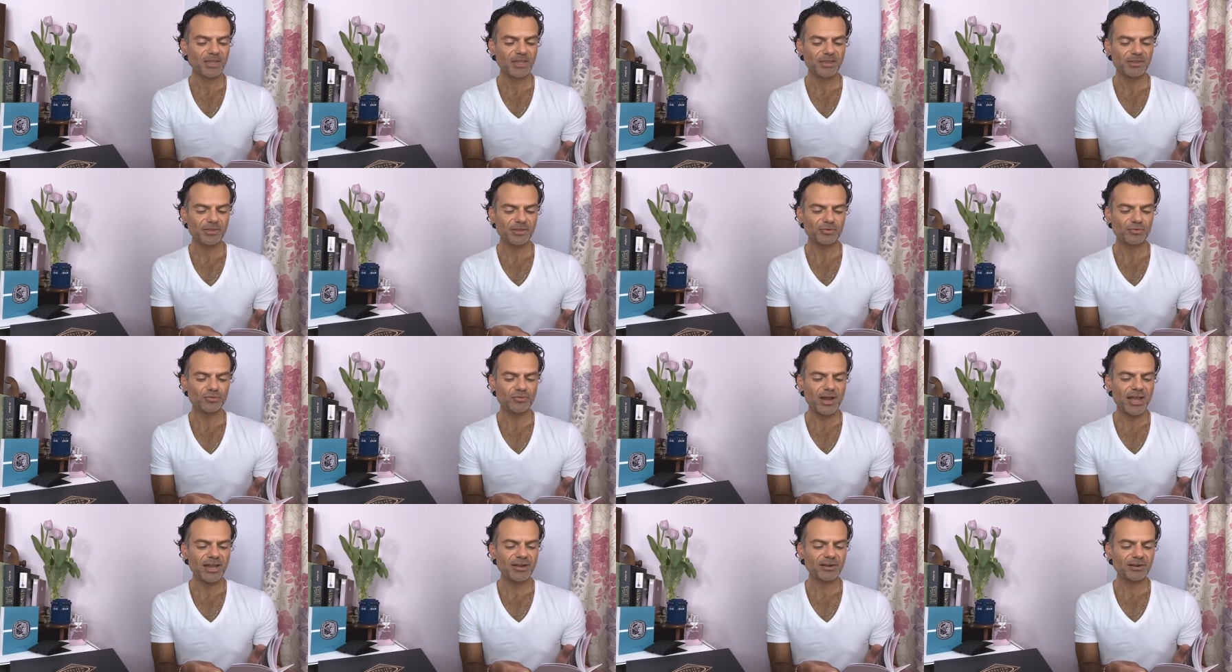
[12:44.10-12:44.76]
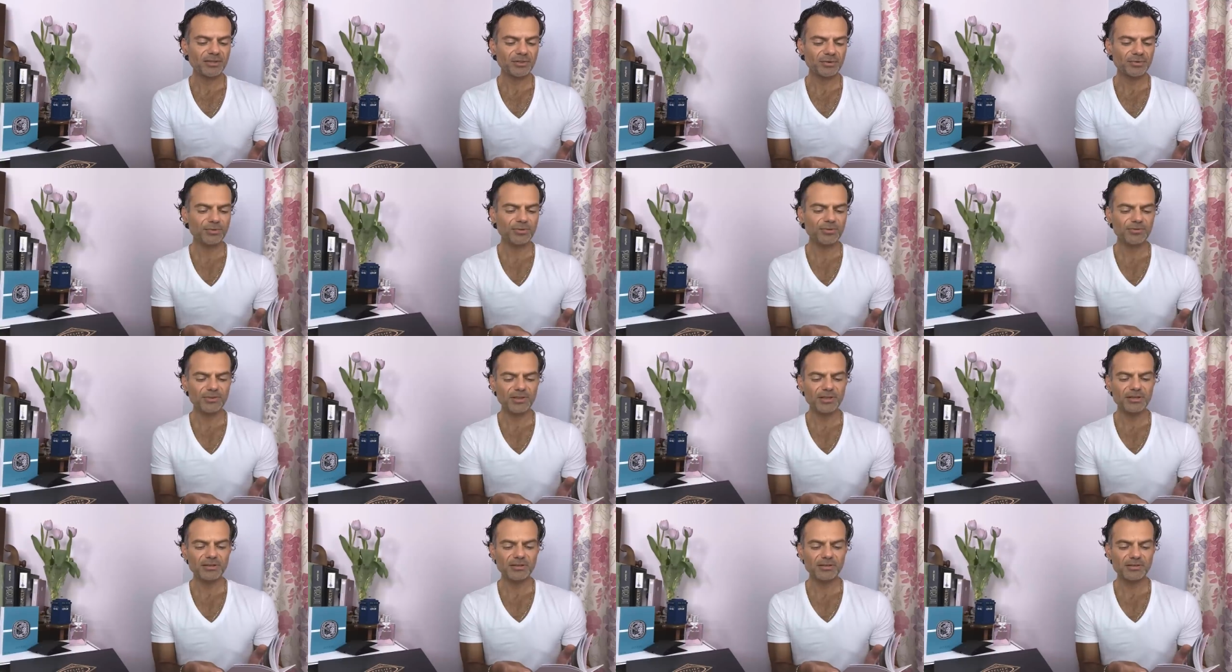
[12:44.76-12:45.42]
that ran through the
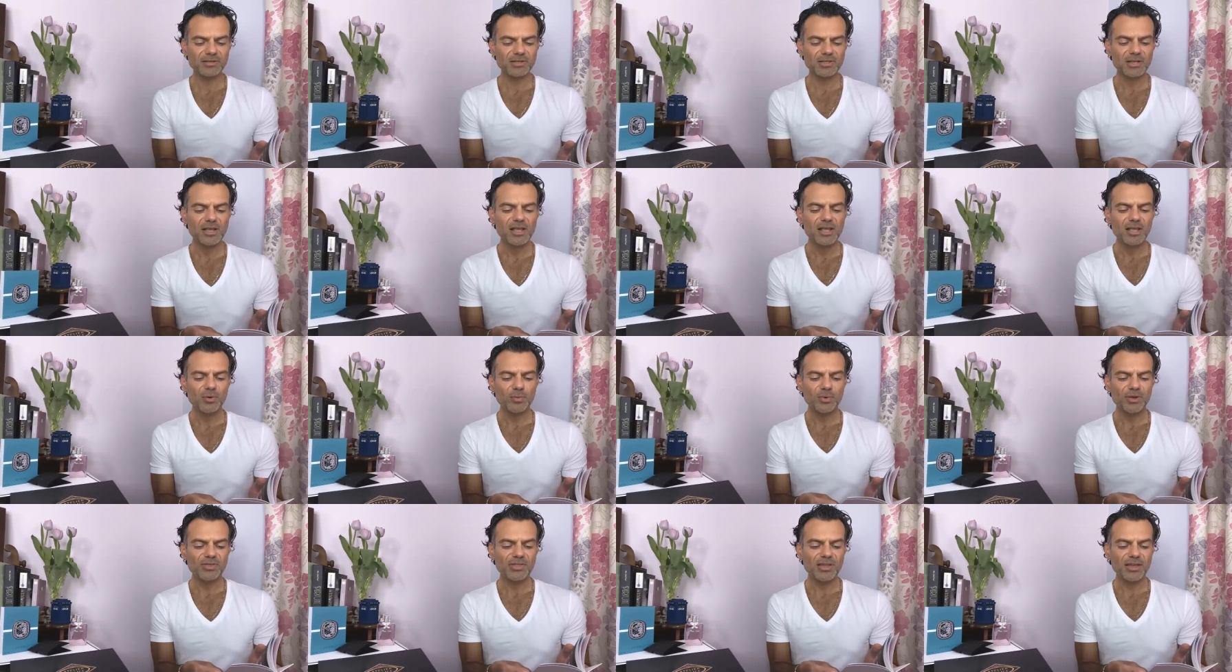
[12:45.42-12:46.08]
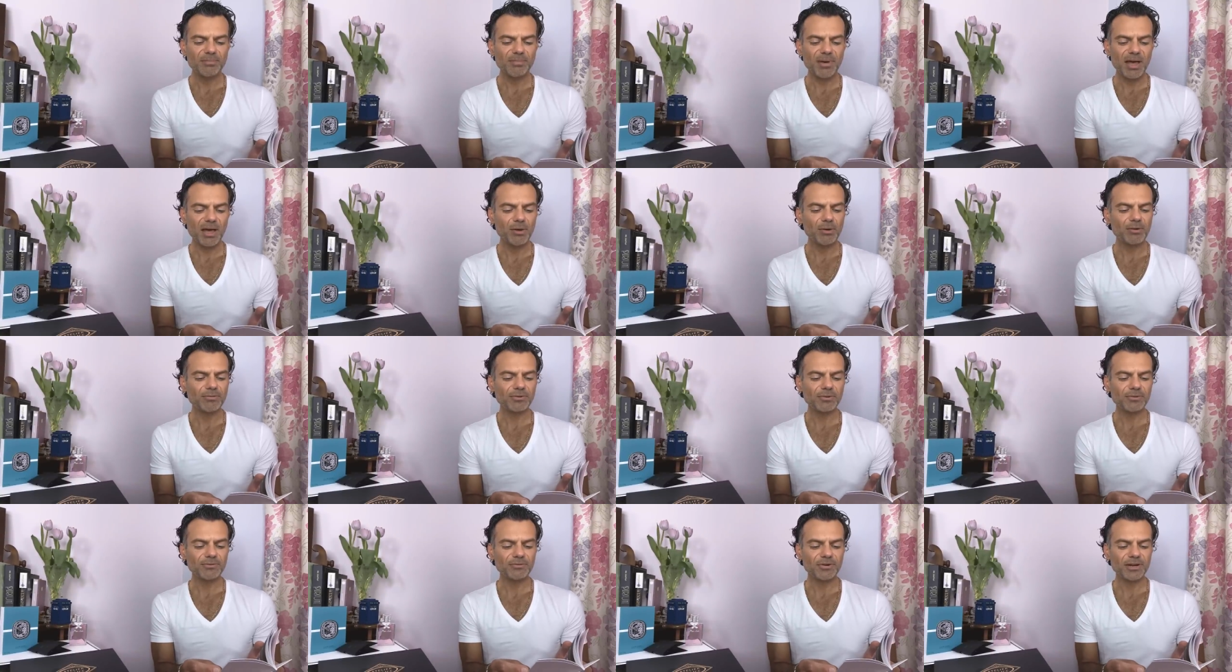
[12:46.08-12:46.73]
fields with their
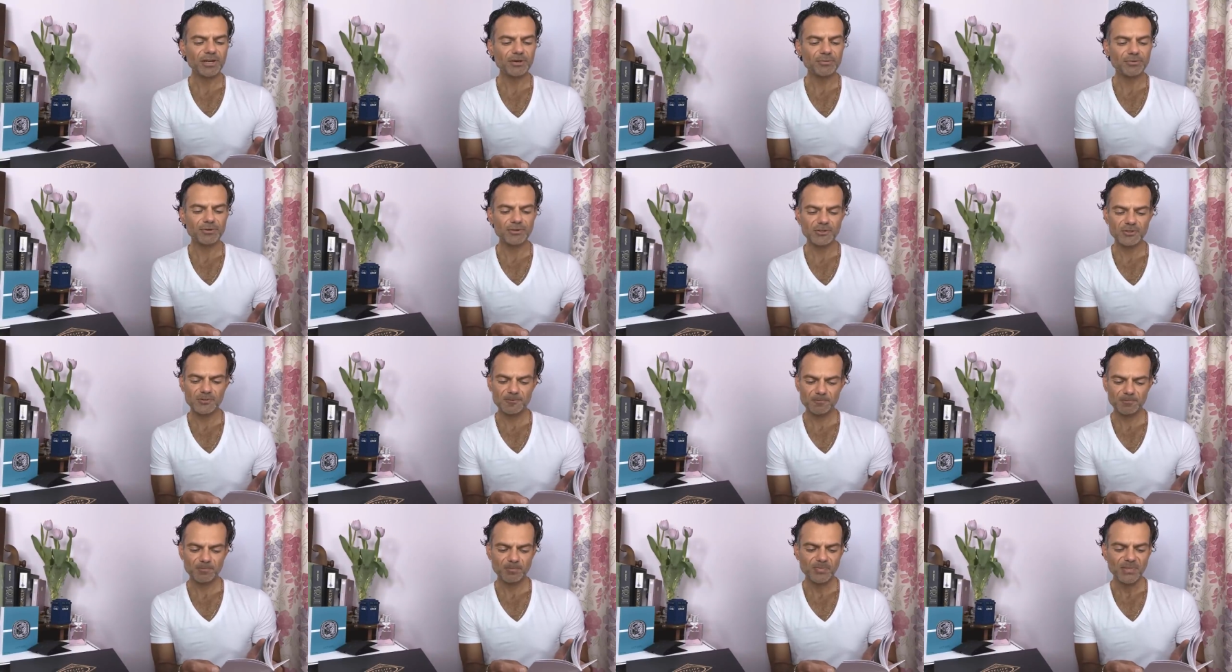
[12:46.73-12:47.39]
powerful fragrance.